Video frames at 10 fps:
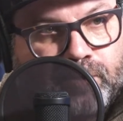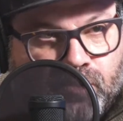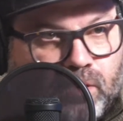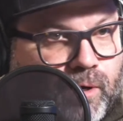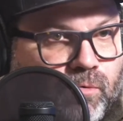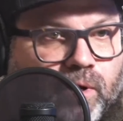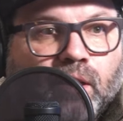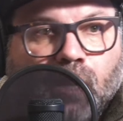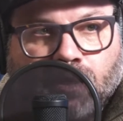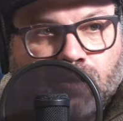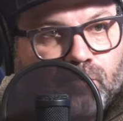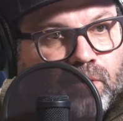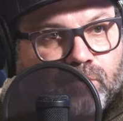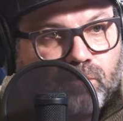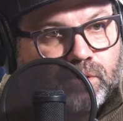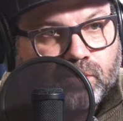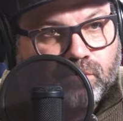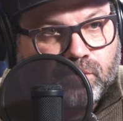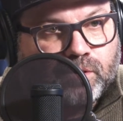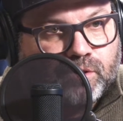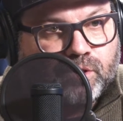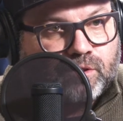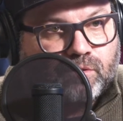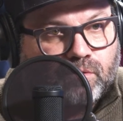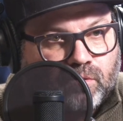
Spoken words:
You talk about redlining or whatever you want to do. You can just